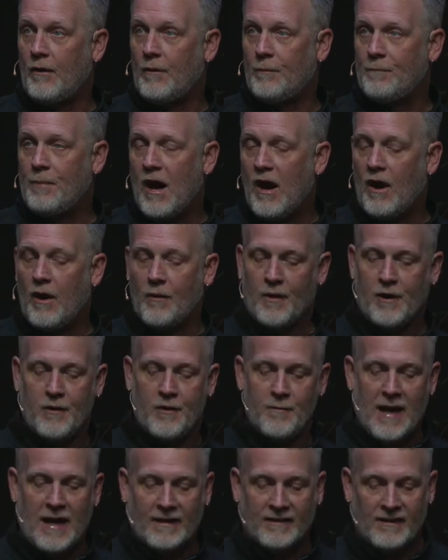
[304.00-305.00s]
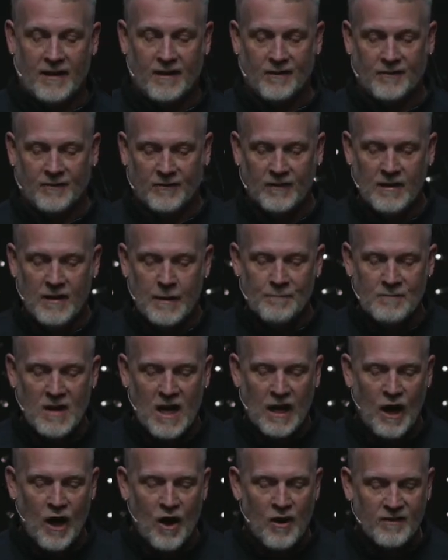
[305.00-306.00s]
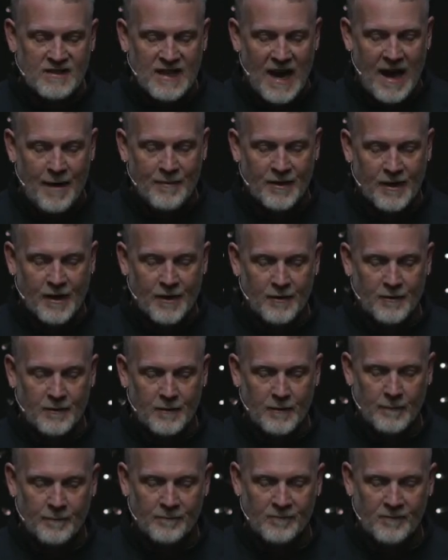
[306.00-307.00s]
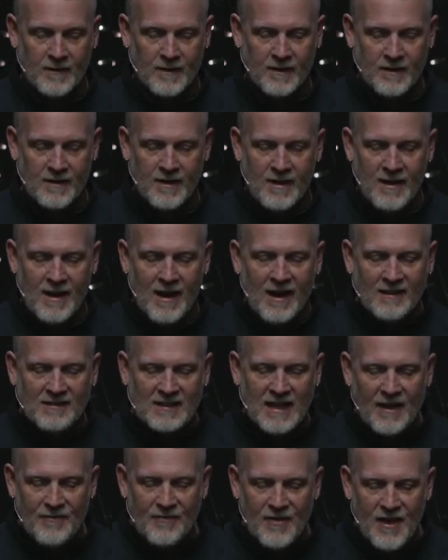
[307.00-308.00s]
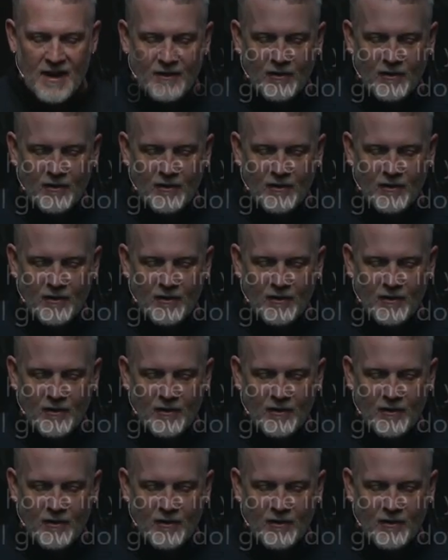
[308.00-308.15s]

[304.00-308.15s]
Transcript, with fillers: Paul wrote about this a long time ago. He said, Then